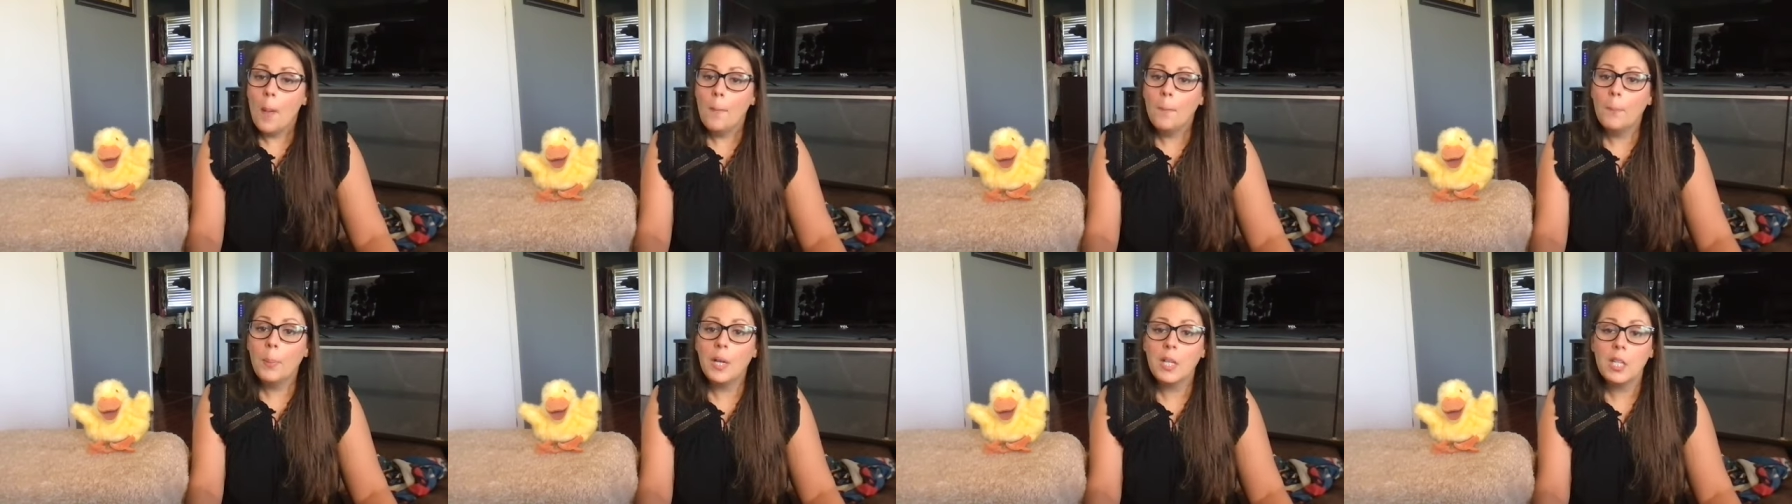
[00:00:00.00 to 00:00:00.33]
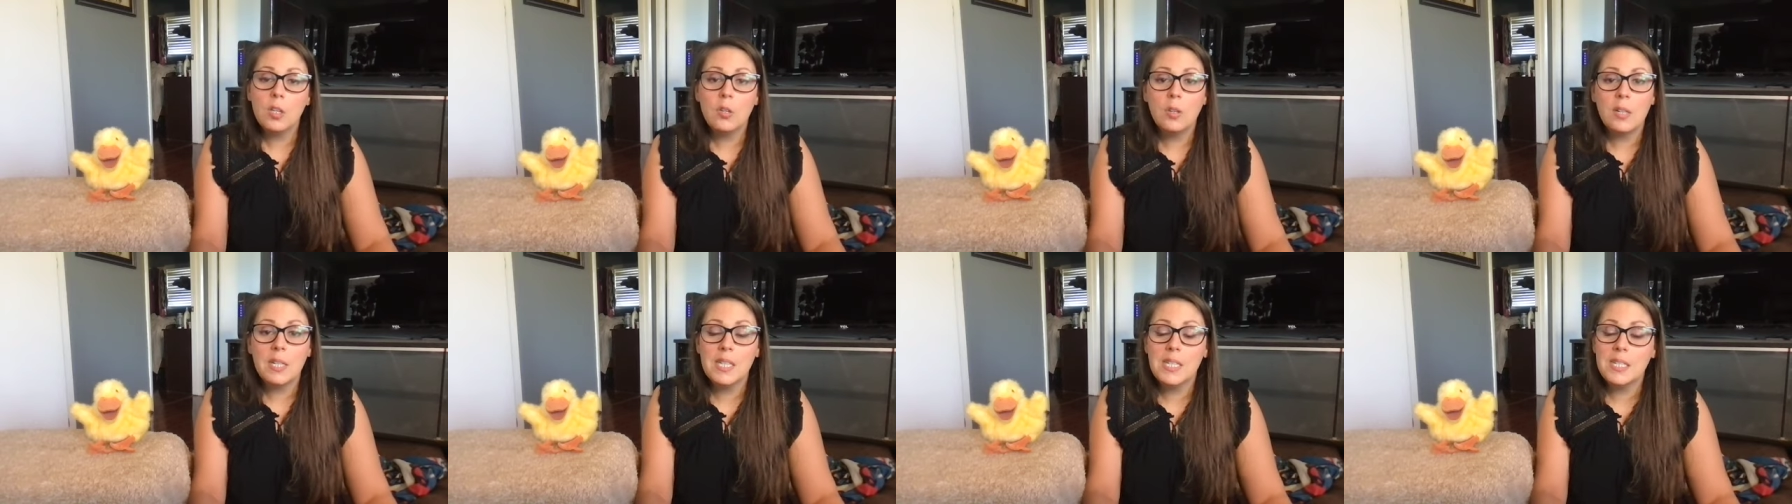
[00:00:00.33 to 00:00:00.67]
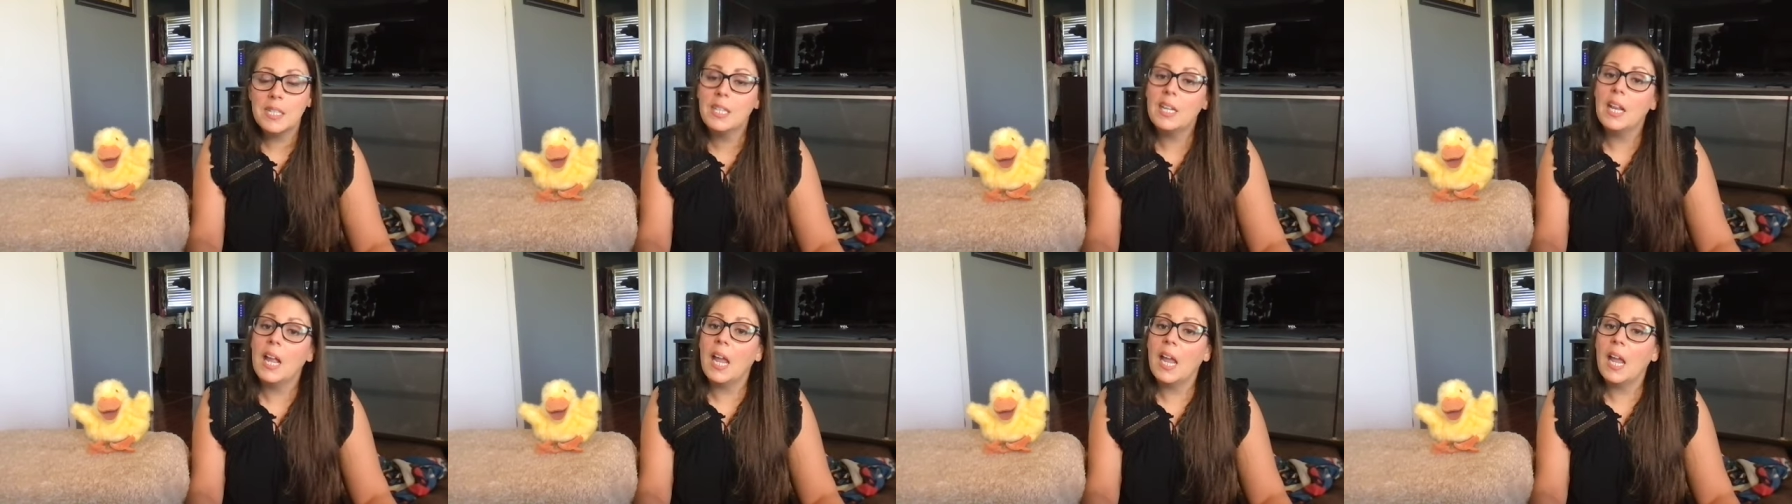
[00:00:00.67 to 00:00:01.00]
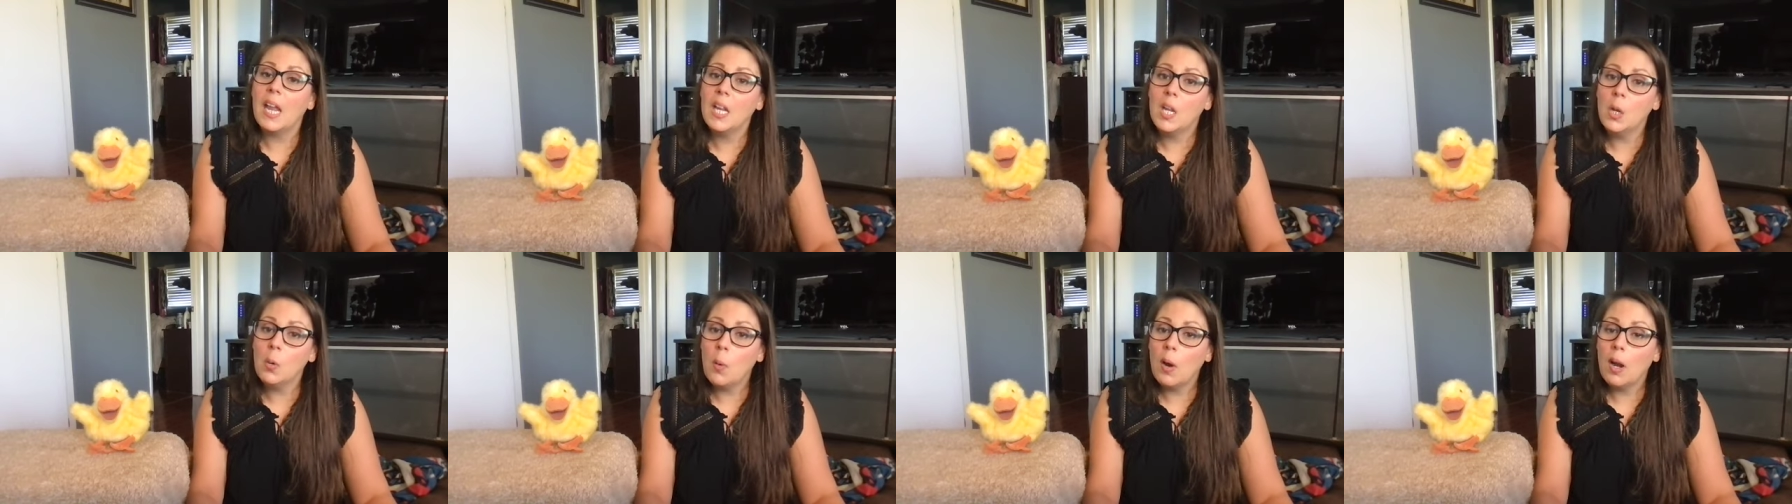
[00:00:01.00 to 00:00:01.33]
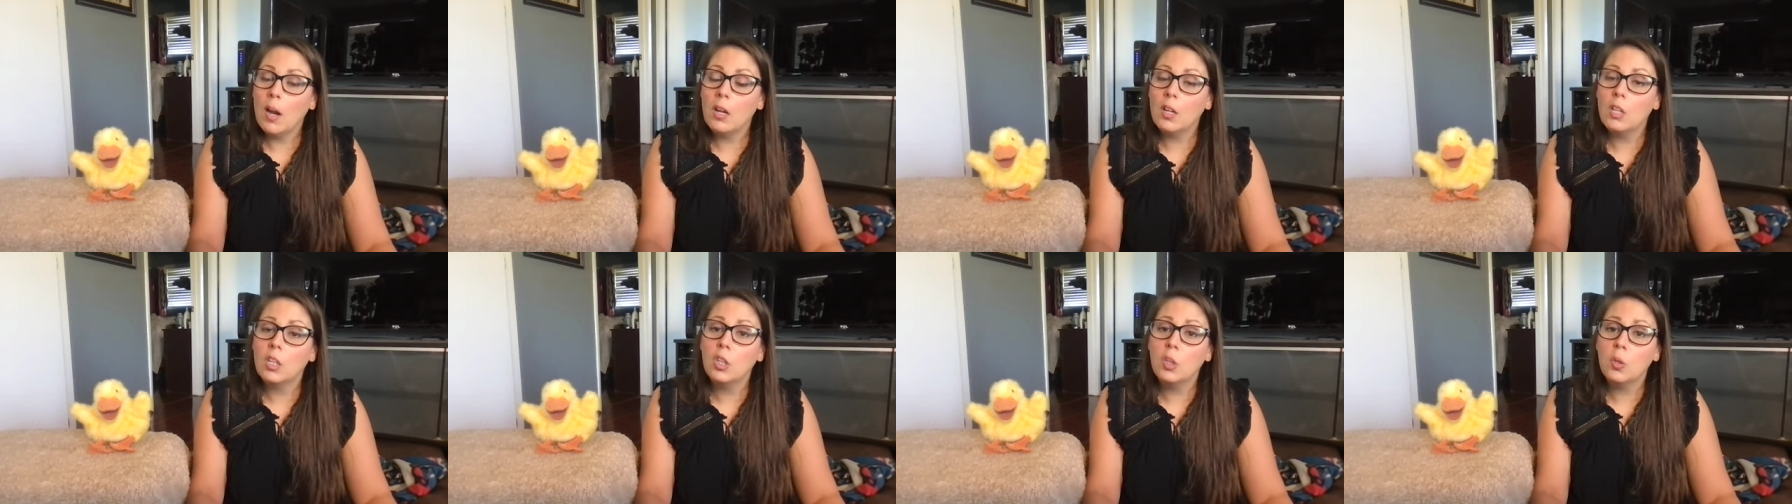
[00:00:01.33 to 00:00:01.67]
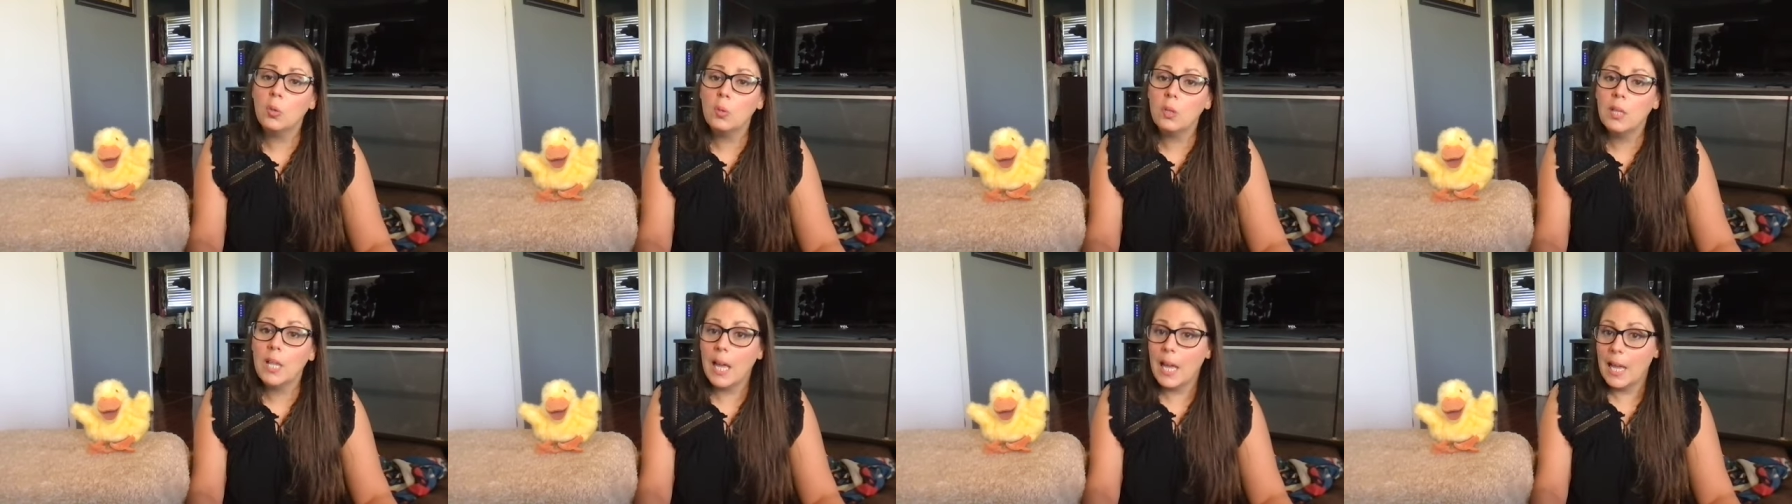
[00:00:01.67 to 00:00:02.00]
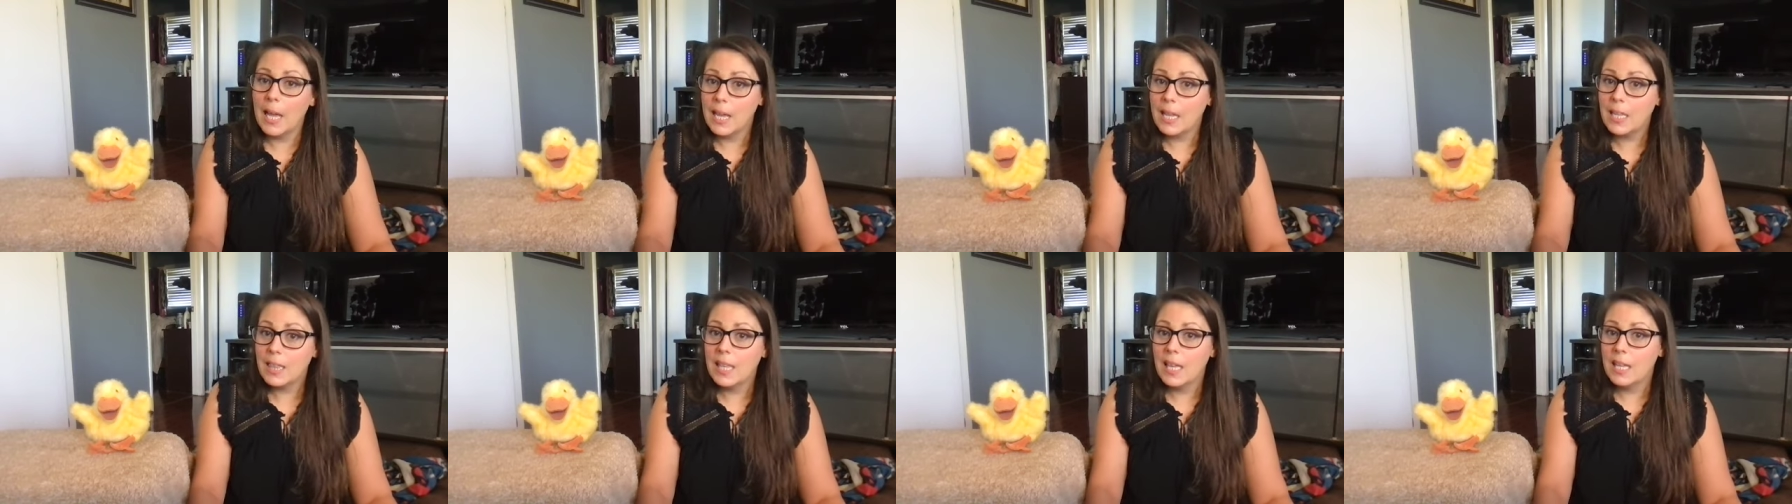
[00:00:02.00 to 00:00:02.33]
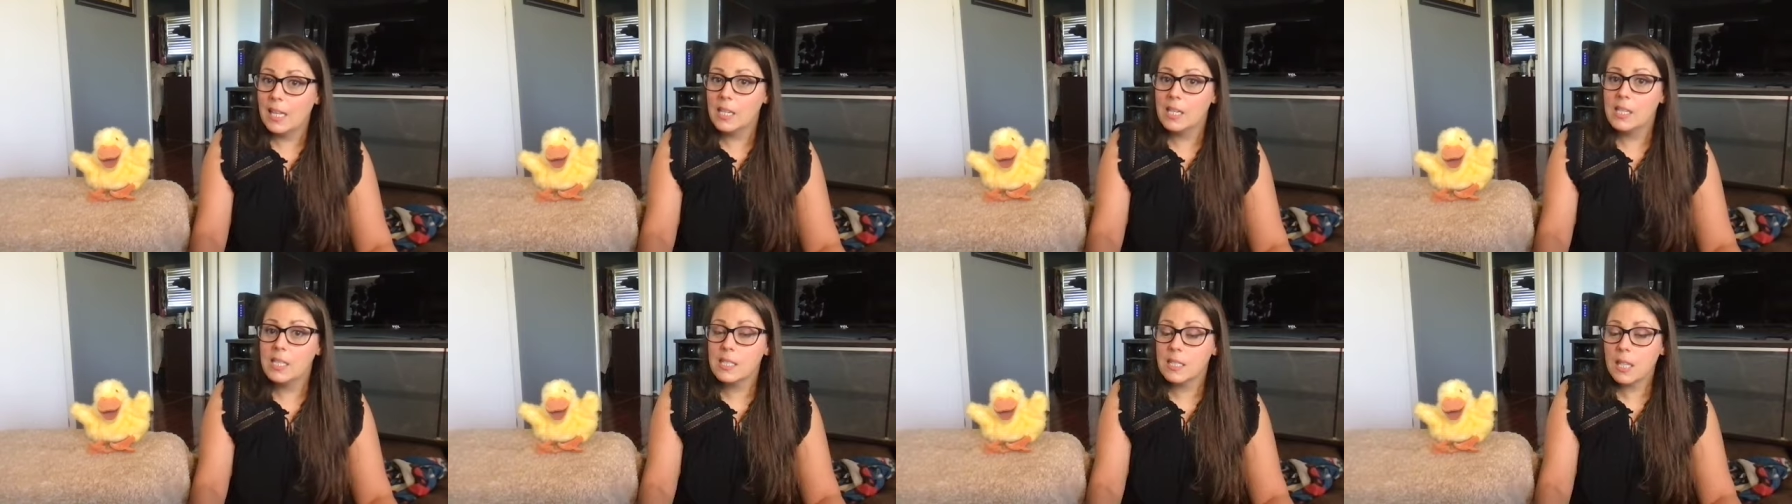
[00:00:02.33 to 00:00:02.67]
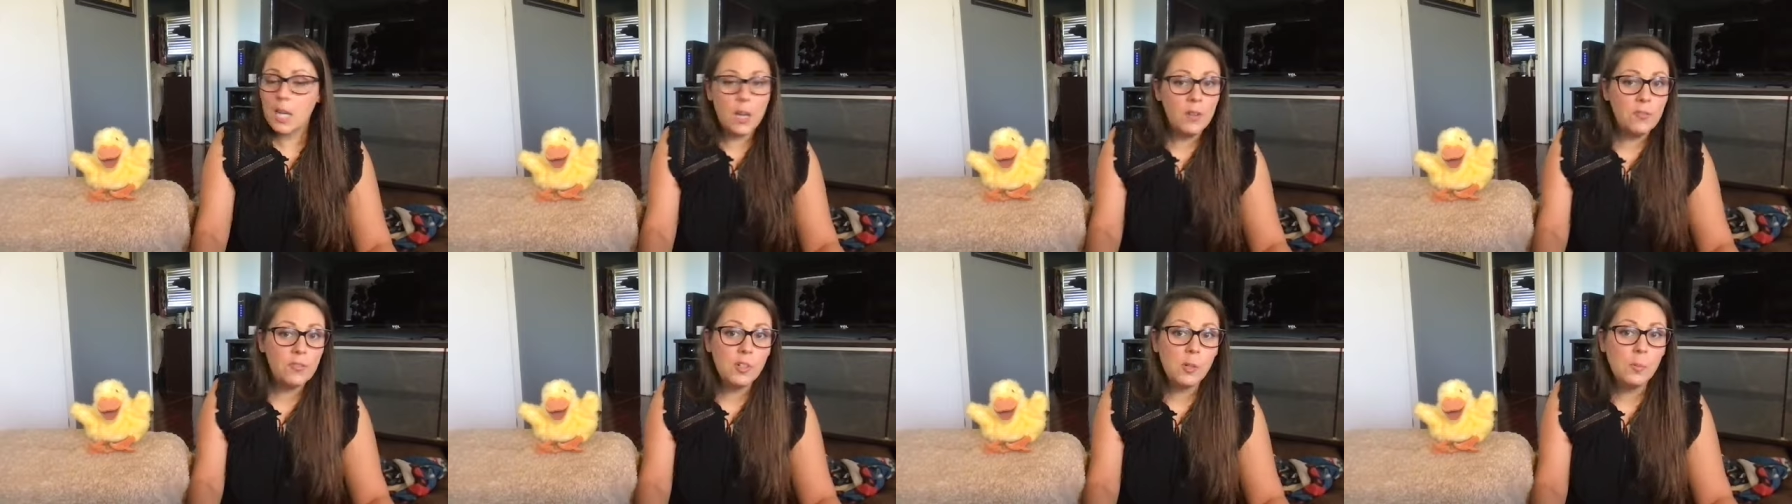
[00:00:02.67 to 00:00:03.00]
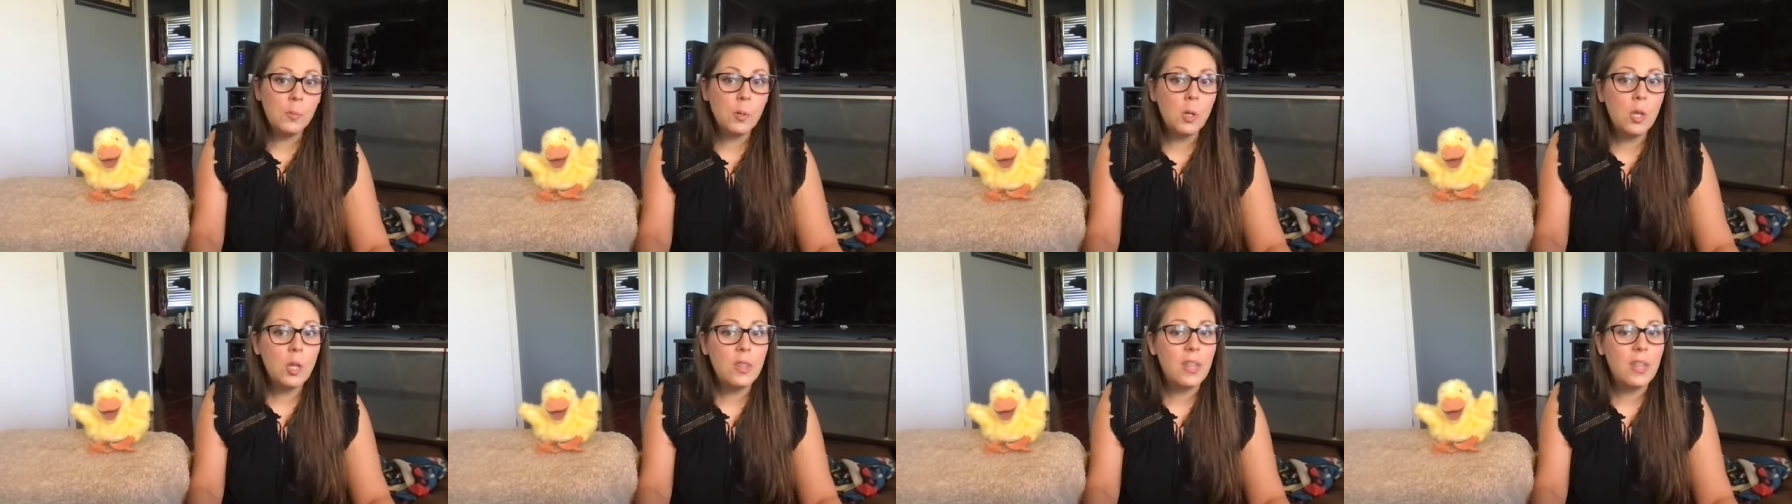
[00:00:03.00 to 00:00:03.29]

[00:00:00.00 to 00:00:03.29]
but you can sit anywhere you like that is comfortable,